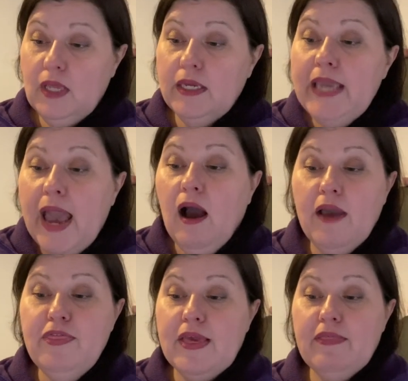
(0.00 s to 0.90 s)
yeah, I
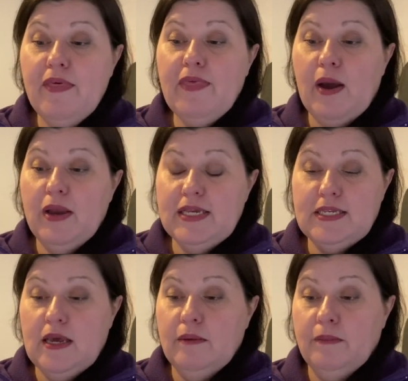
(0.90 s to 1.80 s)
think that that
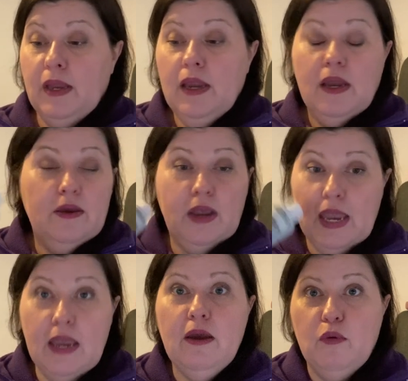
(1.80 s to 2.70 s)
is um,
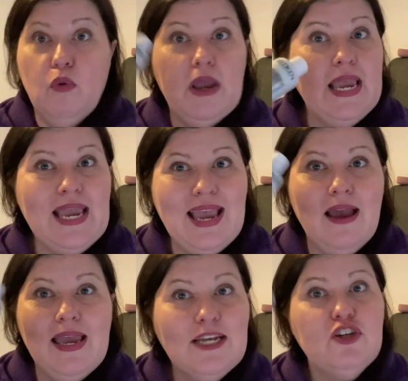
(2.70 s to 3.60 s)
an
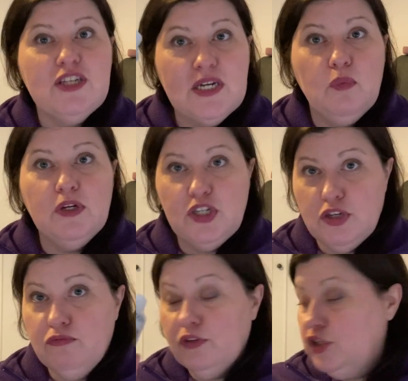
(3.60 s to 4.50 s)
interesting one
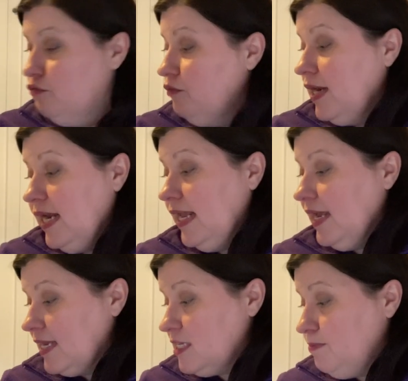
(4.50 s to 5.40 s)
to to really
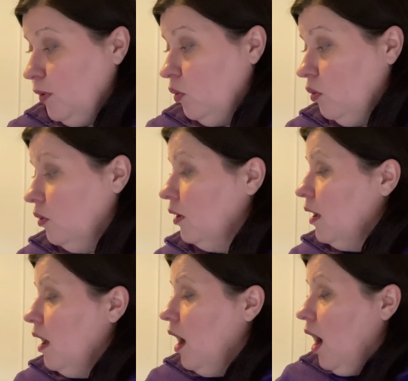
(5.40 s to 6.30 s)
explore.
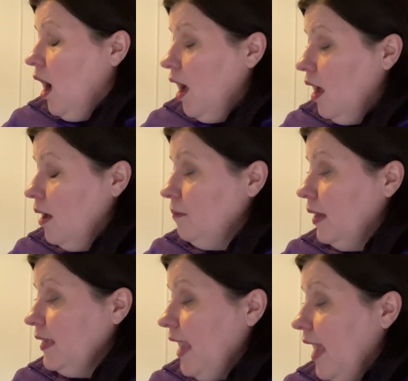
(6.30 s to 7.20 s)
Um,
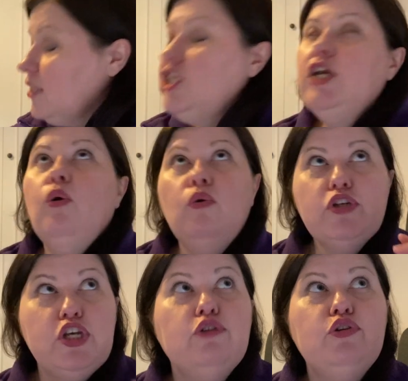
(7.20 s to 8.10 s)
yeah, she
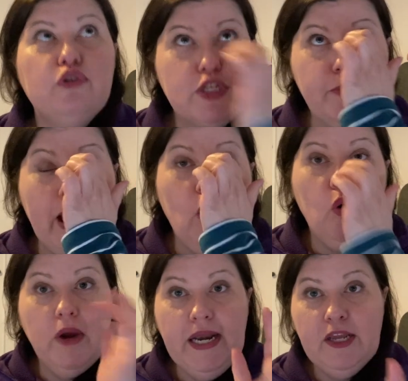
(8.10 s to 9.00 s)
also talks about
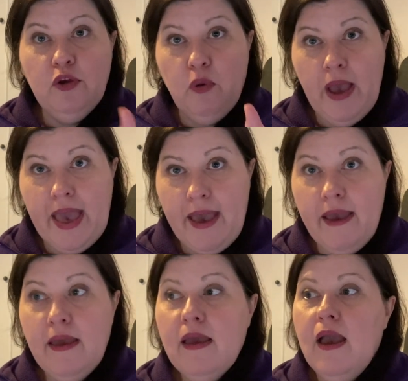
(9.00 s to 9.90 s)
oiling your
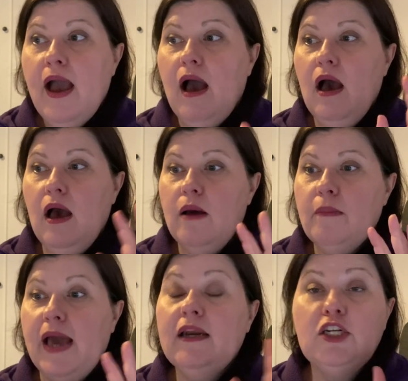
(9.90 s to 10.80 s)
hair.
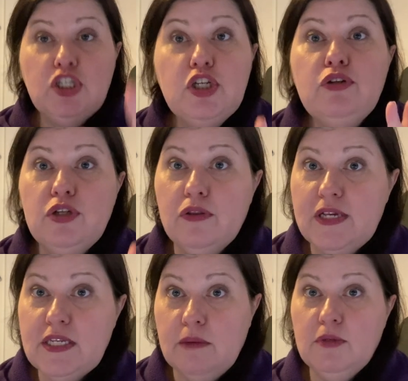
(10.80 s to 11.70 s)
Um, and I do do
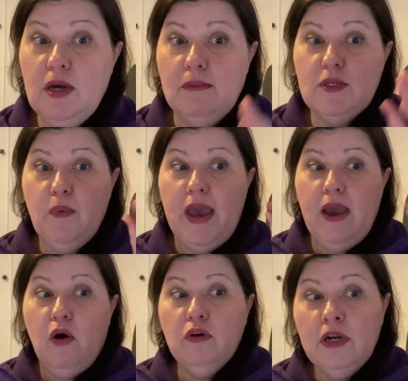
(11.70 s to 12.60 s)
this sometimes
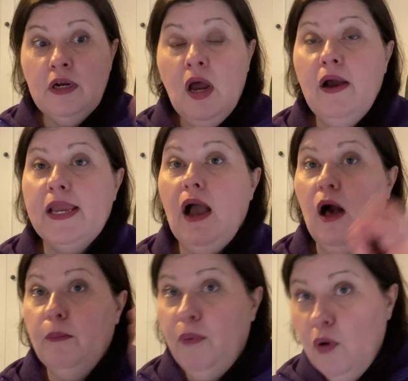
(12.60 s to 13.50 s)
where on a night
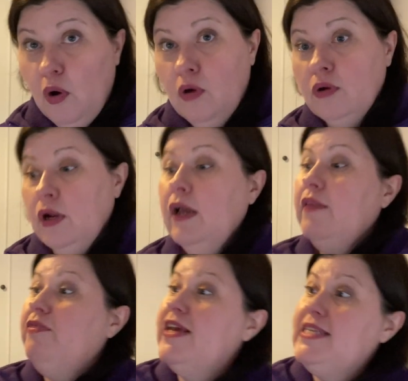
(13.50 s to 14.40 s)
I'll put on
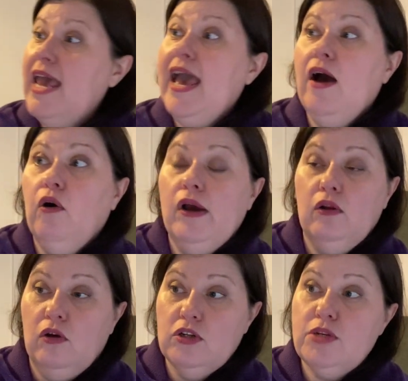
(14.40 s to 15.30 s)
this hair
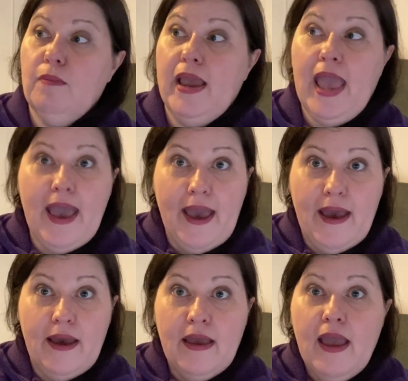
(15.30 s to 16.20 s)
oil onto my
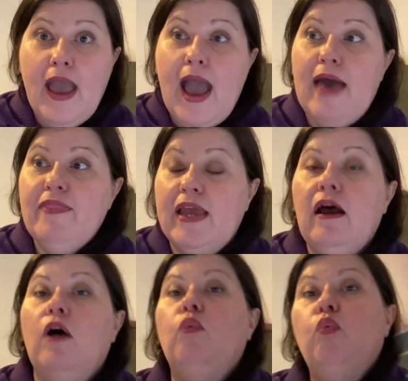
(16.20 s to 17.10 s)
hair and then
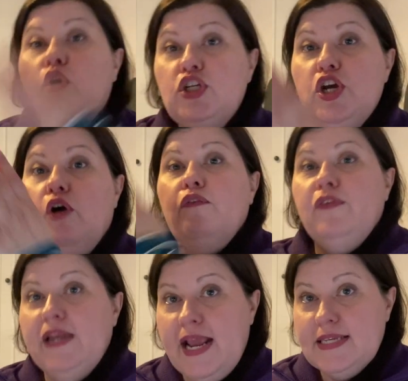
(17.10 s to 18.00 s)
I'll wash it off
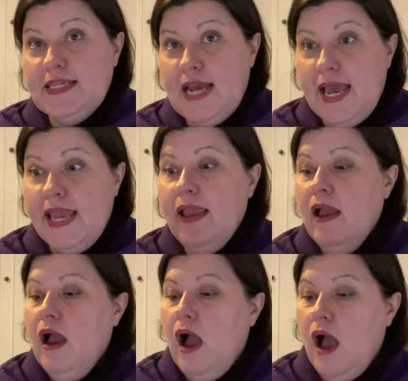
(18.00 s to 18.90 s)
the next day.
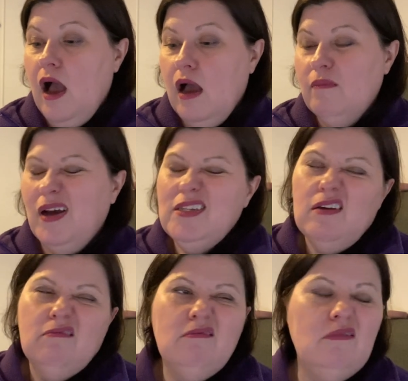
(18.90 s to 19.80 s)
Um, I
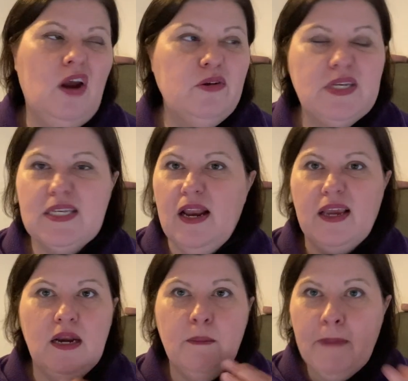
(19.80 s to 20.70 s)
don't notice like
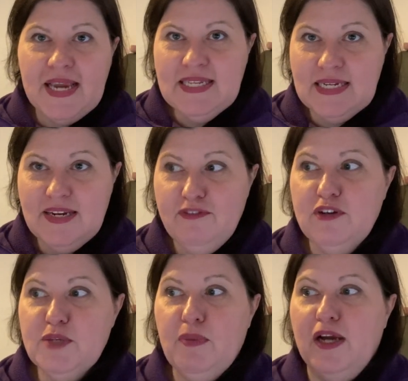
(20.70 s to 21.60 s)
an amazing
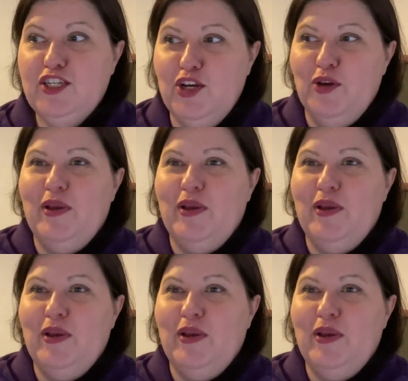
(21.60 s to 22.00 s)
difference, but I do